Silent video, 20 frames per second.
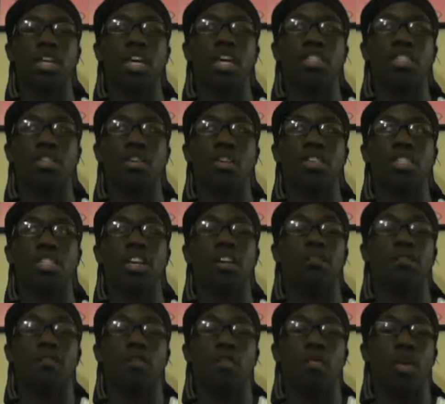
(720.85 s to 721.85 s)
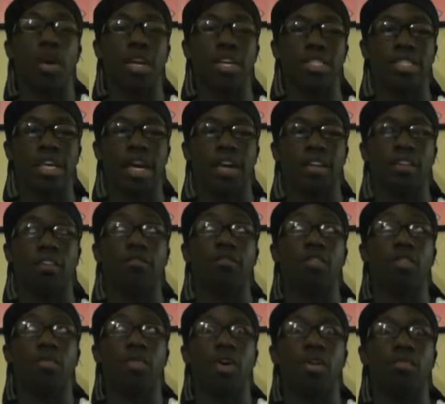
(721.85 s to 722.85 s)
guest stars in it for what exactly?
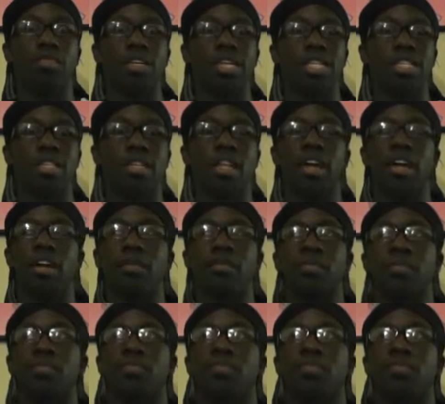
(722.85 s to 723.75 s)
For what reason? Like,